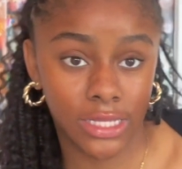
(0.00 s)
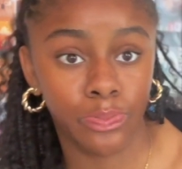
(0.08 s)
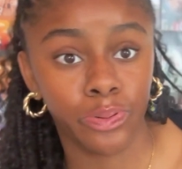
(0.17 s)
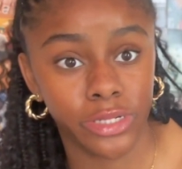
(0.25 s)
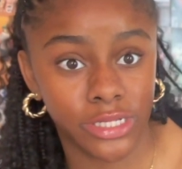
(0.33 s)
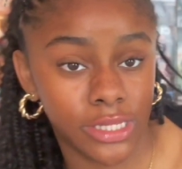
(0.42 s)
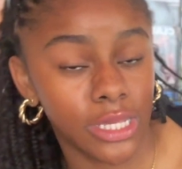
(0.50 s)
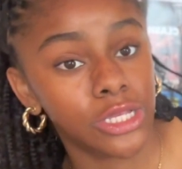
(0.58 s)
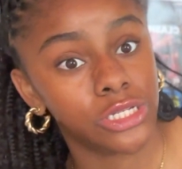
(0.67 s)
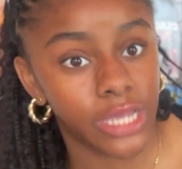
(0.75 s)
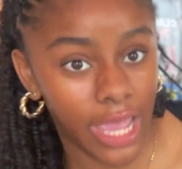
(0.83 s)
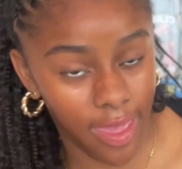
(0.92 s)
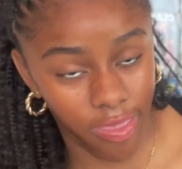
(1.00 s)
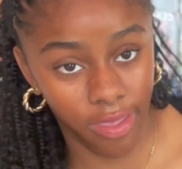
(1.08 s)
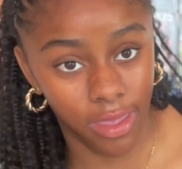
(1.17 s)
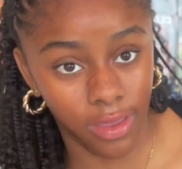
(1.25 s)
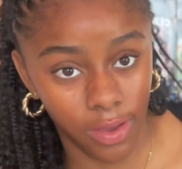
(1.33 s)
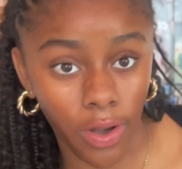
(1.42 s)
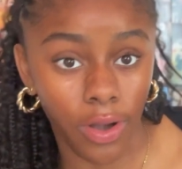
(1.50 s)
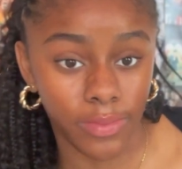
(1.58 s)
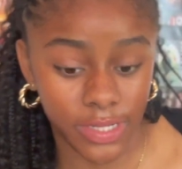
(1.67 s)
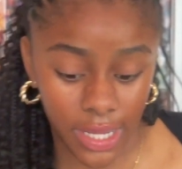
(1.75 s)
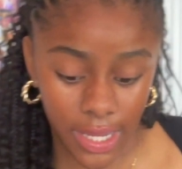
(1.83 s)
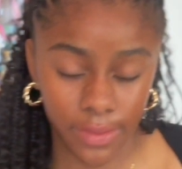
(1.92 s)
prestige athlete, you know what I'm
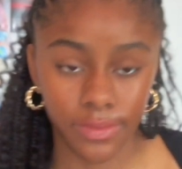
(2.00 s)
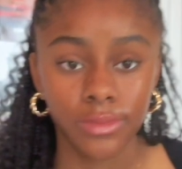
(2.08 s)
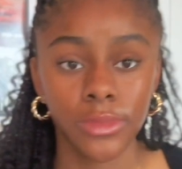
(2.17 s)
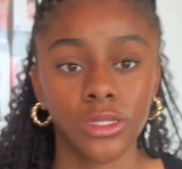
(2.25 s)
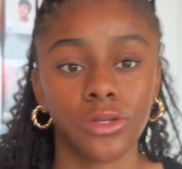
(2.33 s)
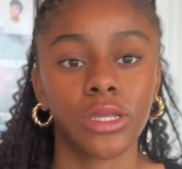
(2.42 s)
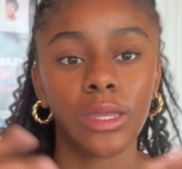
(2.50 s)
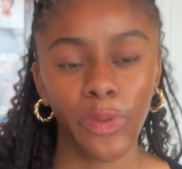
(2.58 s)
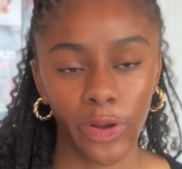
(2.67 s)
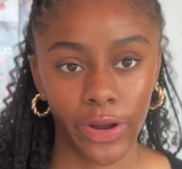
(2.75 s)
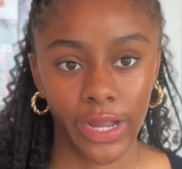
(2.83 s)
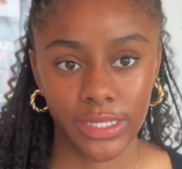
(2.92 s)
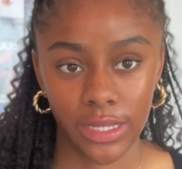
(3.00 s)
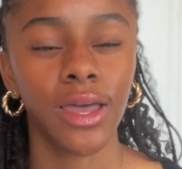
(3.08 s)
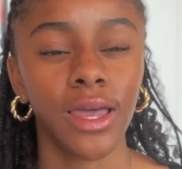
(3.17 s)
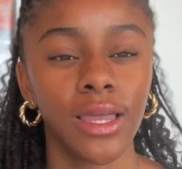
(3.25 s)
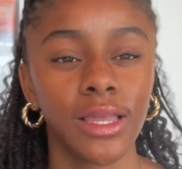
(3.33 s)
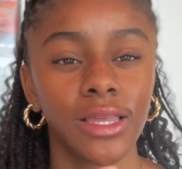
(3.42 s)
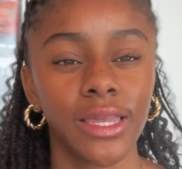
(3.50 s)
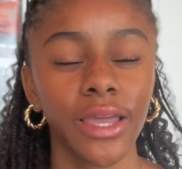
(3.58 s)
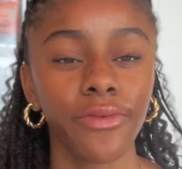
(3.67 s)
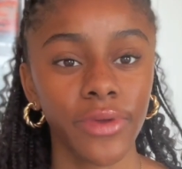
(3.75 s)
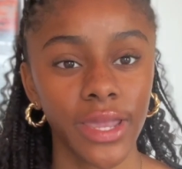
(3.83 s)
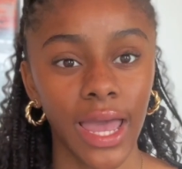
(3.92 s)
saying? So keep your grades up.
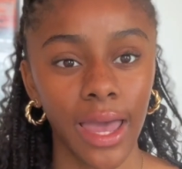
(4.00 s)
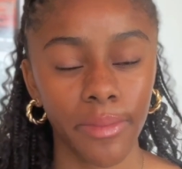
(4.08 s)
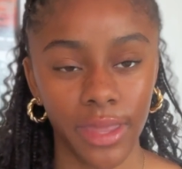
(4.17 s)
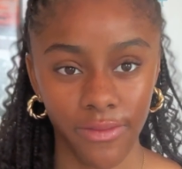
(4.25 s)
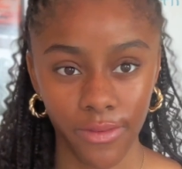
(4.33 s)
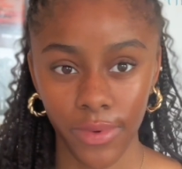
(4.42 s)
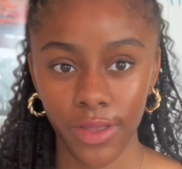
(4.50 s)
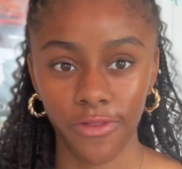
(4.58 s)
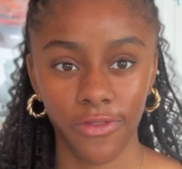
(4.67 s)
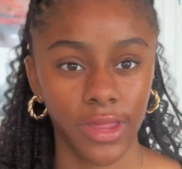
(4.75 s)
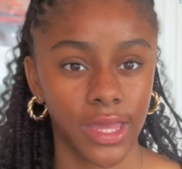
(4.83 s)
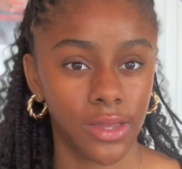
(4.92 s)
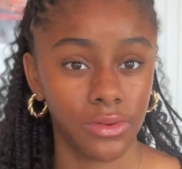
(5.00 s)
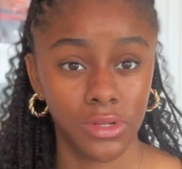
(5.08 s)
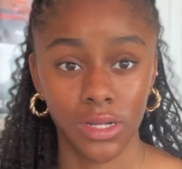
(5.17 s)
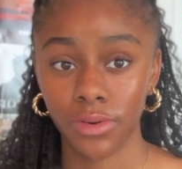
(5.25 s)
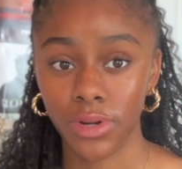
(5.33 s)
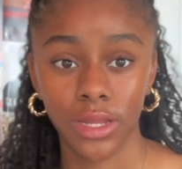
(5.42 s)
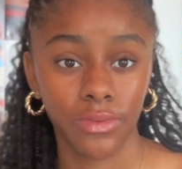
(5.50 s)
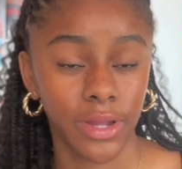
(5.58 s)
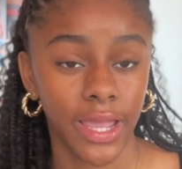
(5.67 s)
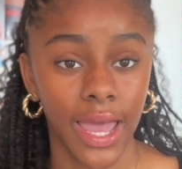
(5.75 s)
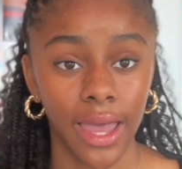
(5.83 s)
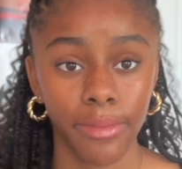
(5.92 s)
Get rehab even when you feel like you don't need
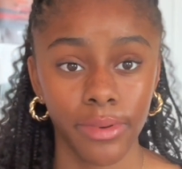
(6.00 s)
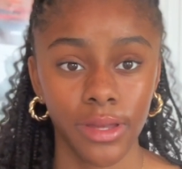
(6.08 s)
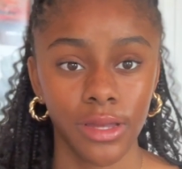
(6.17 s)
rehab.